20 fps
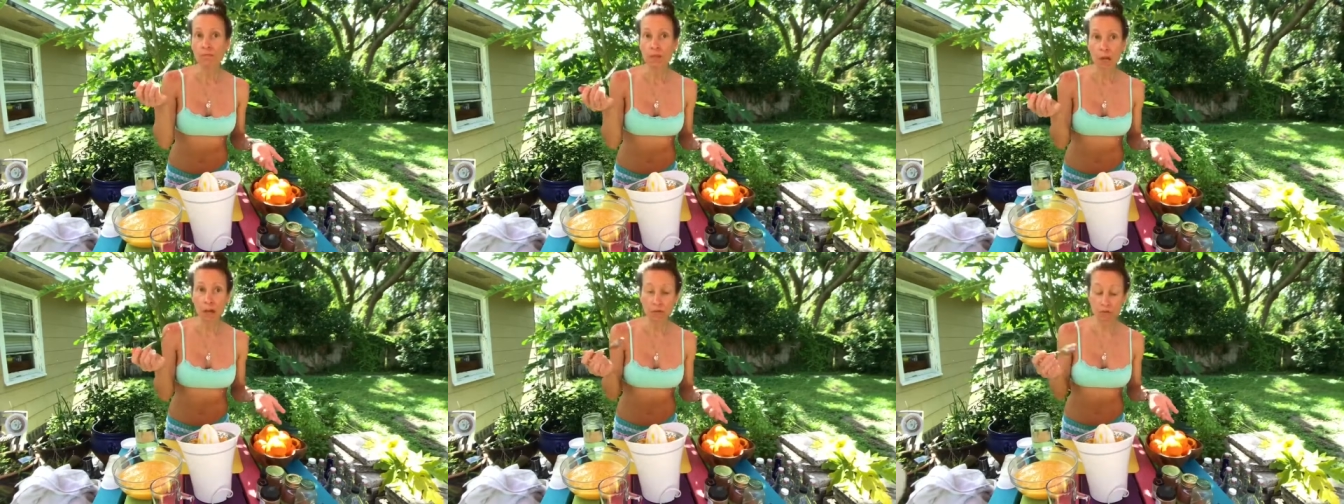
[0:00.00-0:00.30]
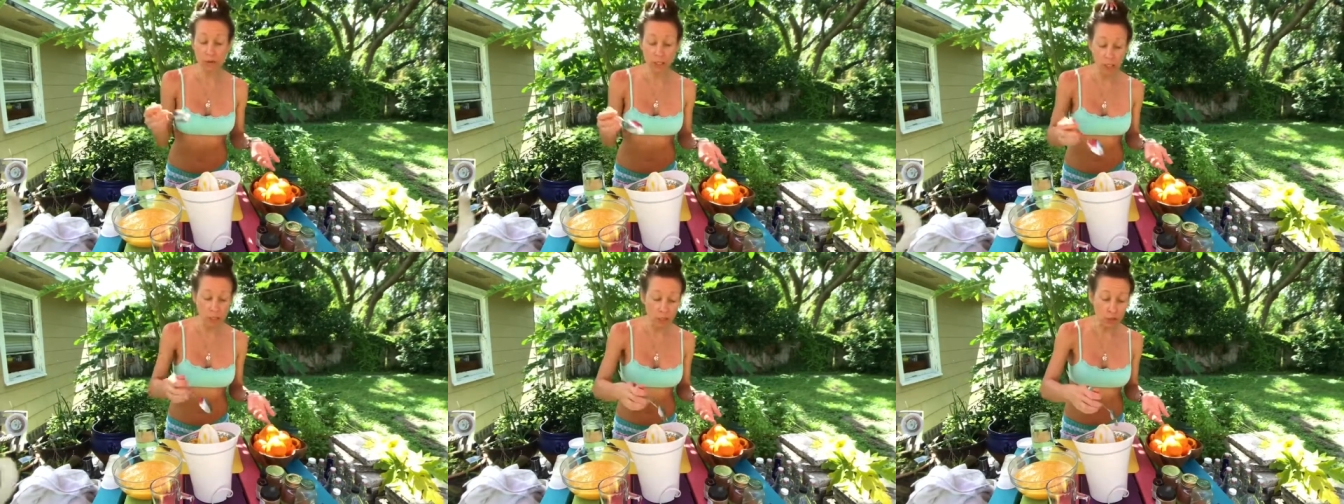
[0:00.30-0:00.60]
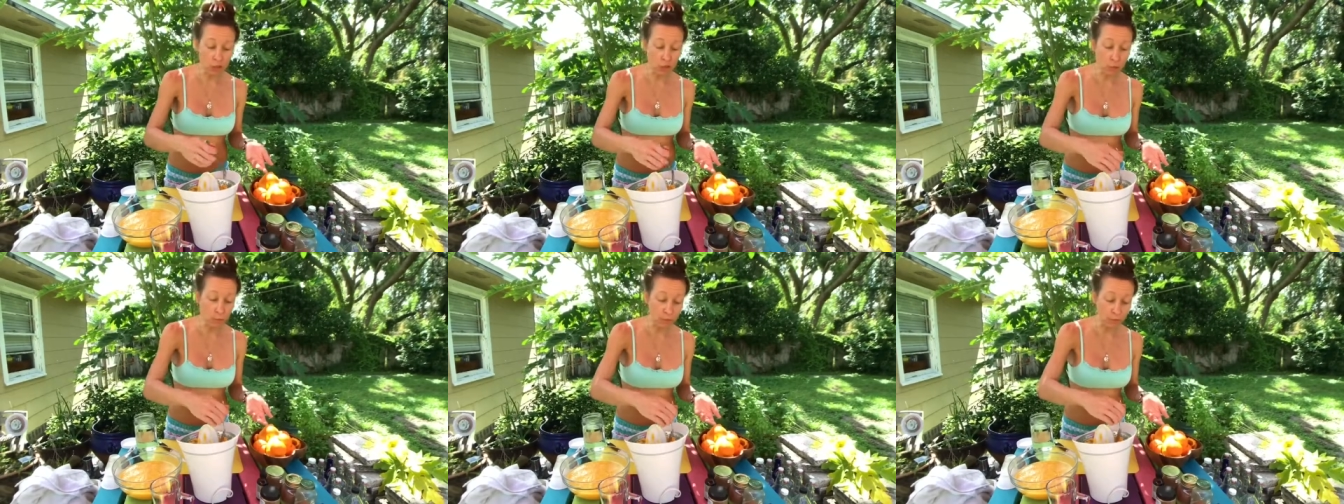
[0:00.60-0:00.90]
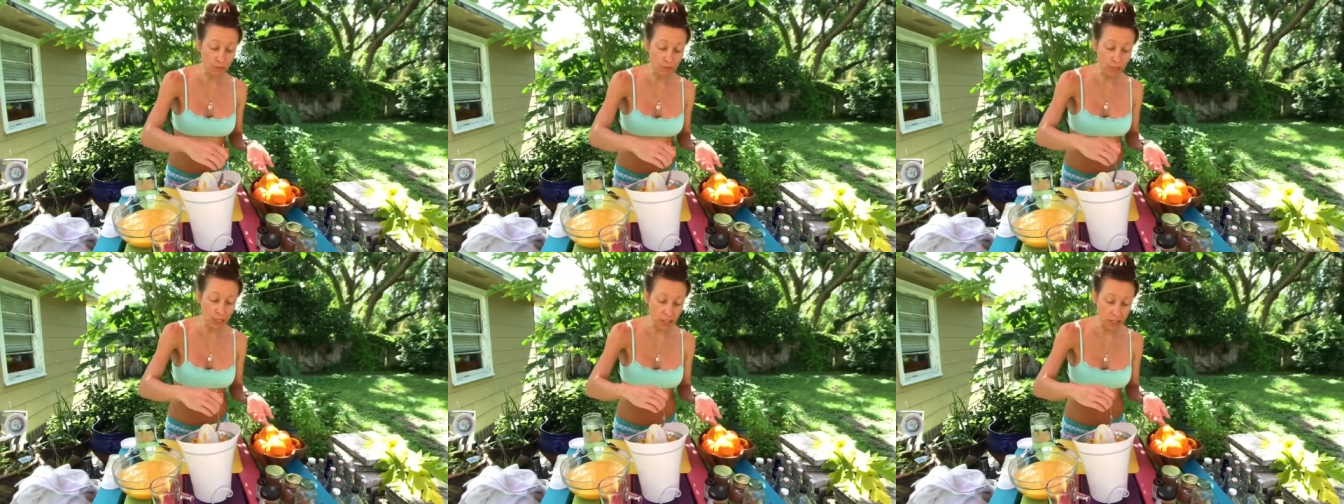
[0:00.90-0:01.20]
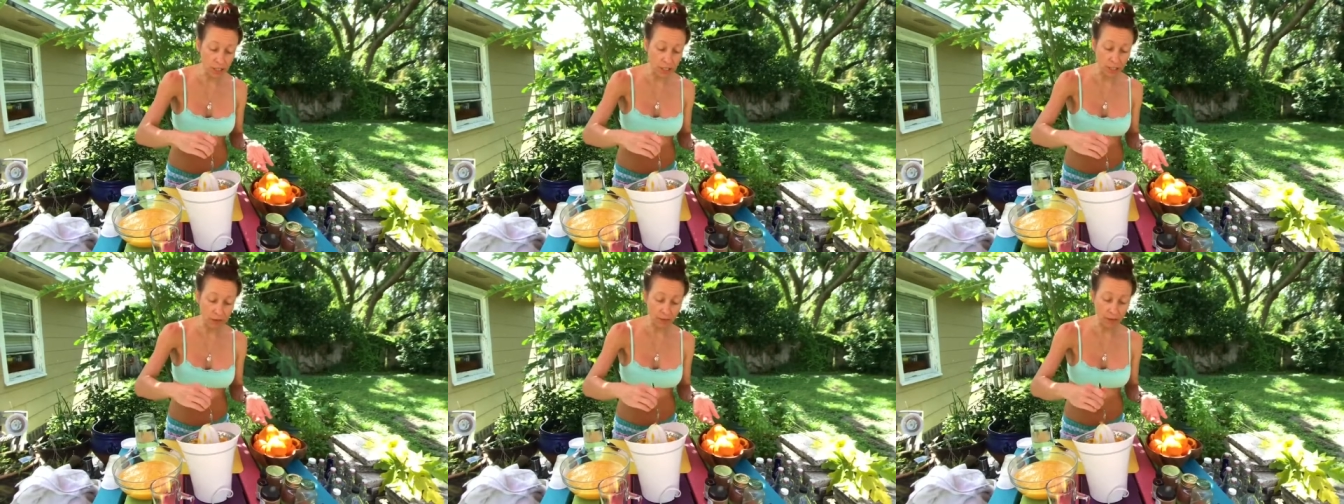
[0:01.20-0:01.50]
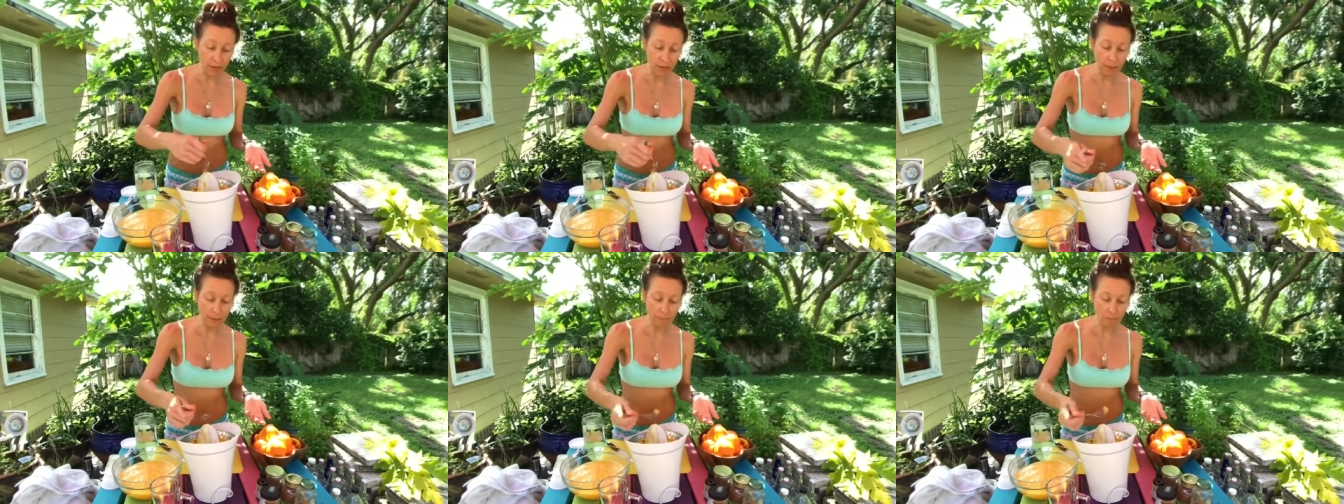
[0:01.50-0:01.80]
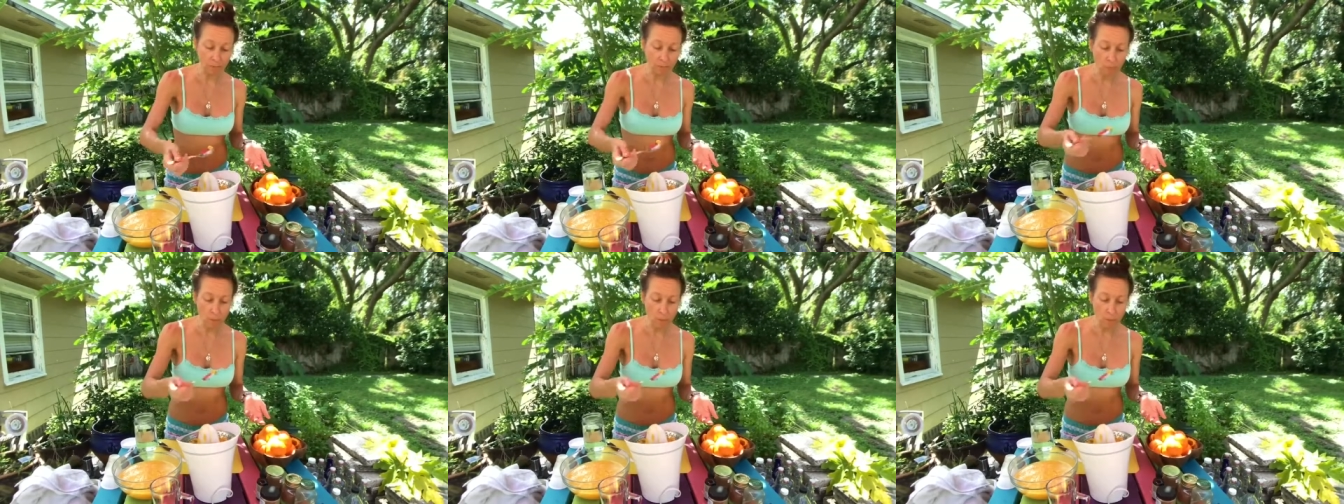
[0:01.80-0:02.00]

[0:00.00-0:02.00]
are really super feeling it, right?